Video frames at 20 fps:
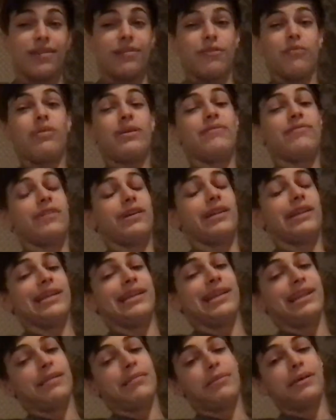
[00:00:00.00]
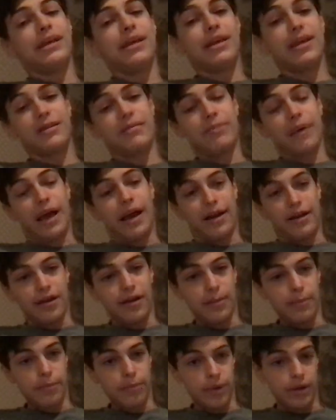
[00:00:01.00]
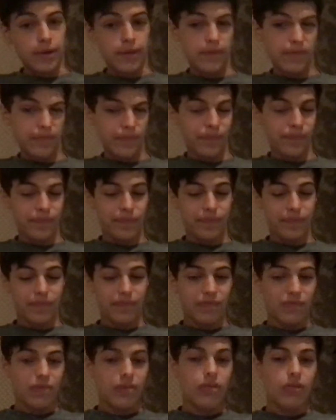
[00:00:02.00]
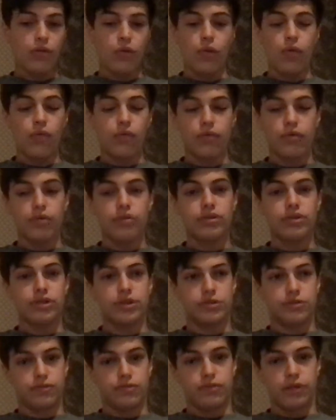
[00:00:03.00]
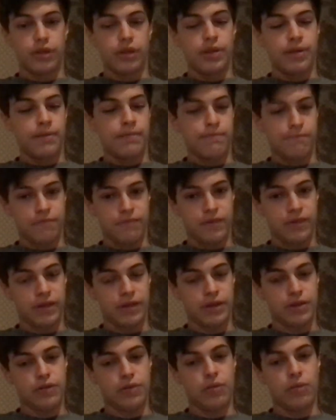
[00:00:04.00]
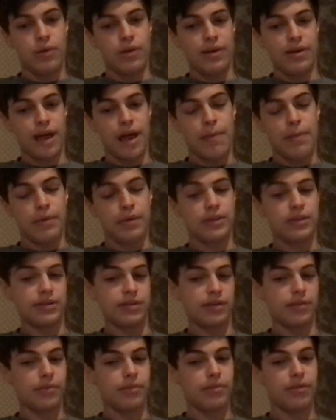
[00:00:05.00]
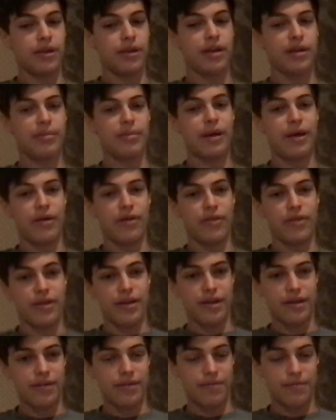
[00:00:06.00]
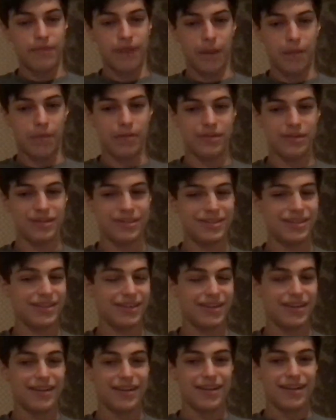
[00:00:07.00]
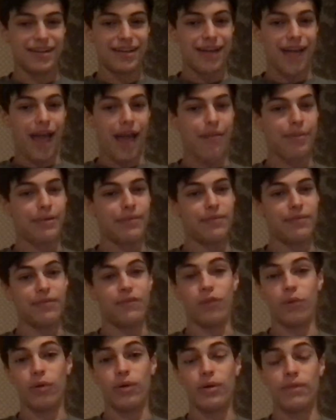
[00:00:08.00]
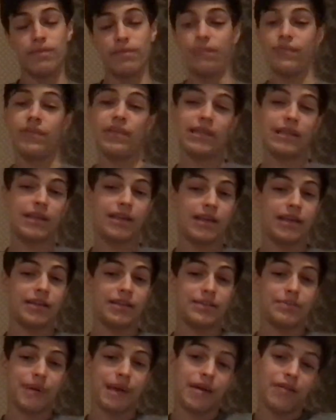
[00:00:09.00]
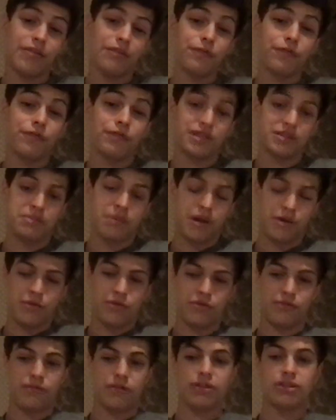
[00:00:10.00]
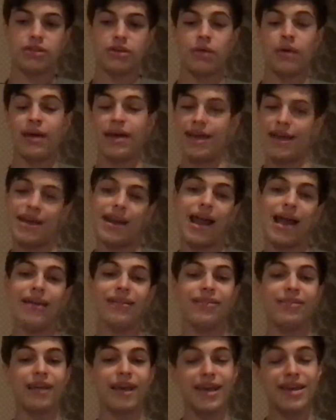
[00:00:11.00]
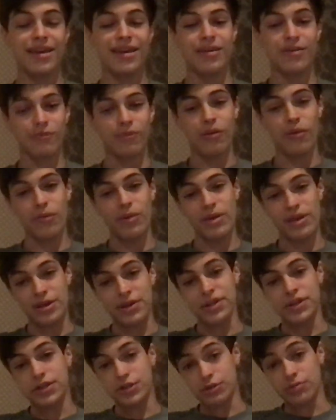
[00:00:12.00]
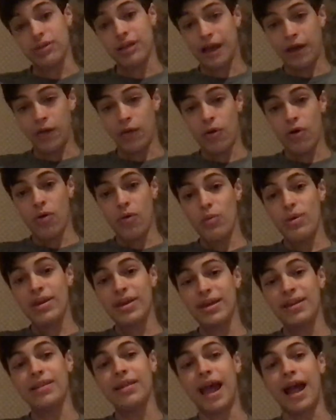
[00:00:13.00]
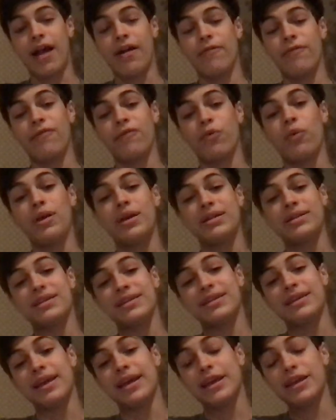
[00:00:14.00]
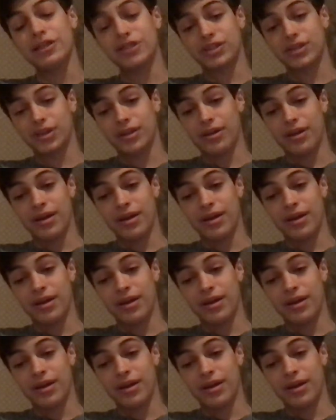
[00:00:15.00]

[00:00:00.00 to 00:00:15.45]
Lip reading: We really need him heating back up, but overall, just a really, really good win. Not much to complain about there. Not much. I mean, Voit, yeah, and he's battling for the spot with Rizzo. And I like what we can do now. We can have Voit DH,